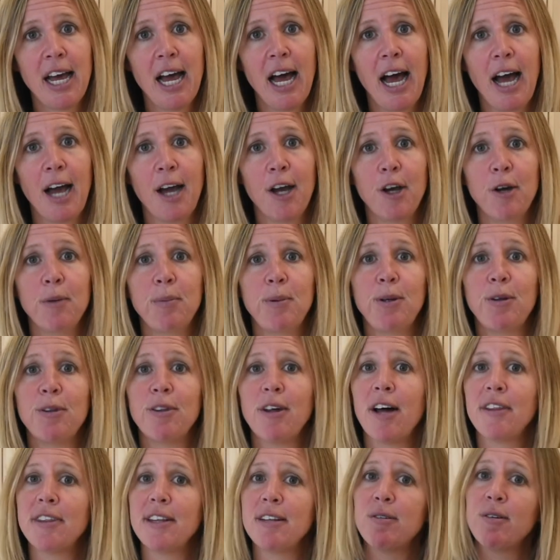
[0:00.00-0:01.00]
I hope you
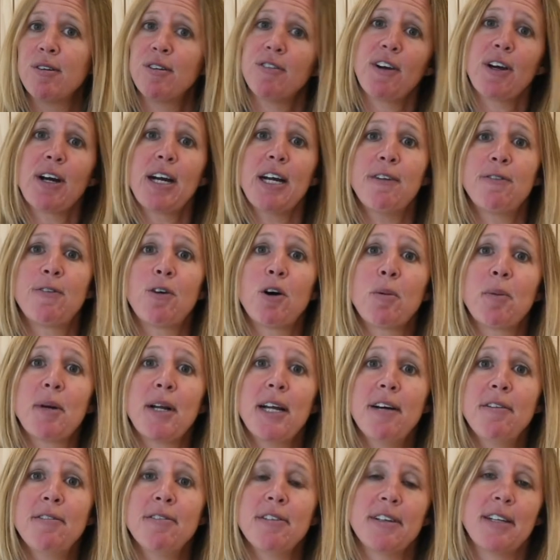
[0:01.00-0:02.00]
thought this was very
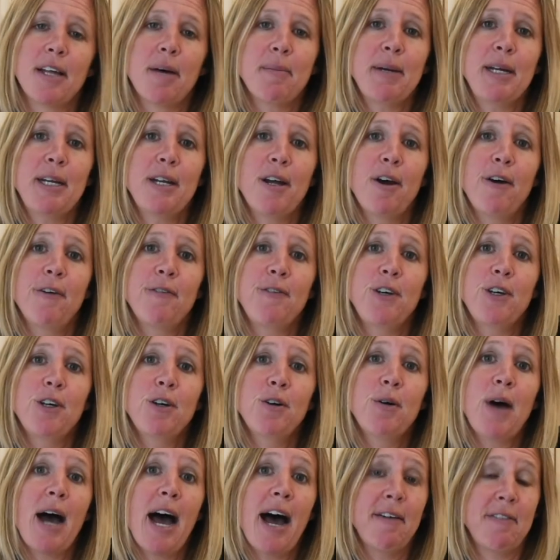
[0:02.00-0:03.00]
informative. Let me know if
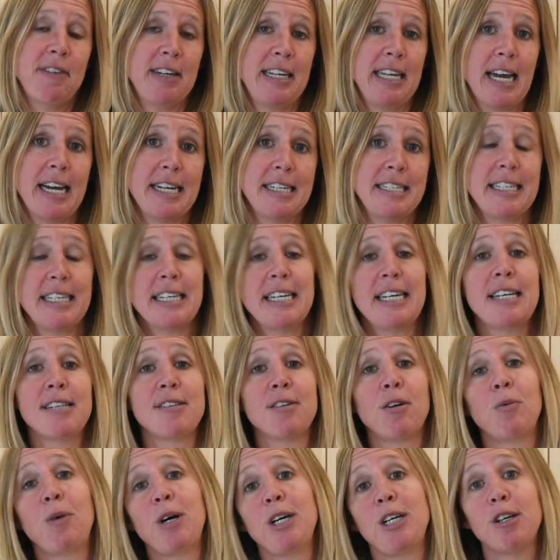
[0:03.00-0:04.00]
you have any ideas
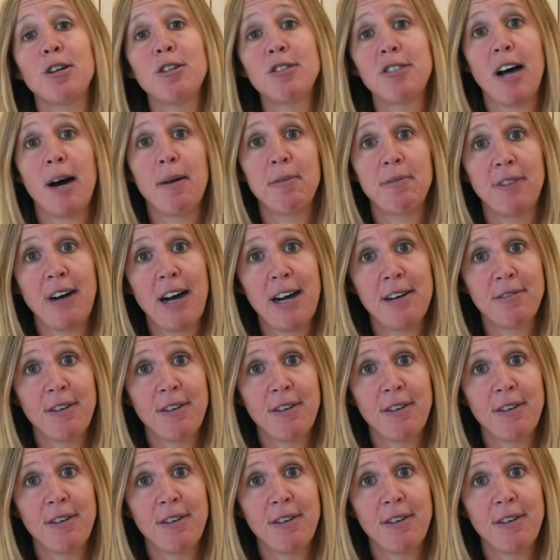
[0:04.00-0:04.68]
on what your top 5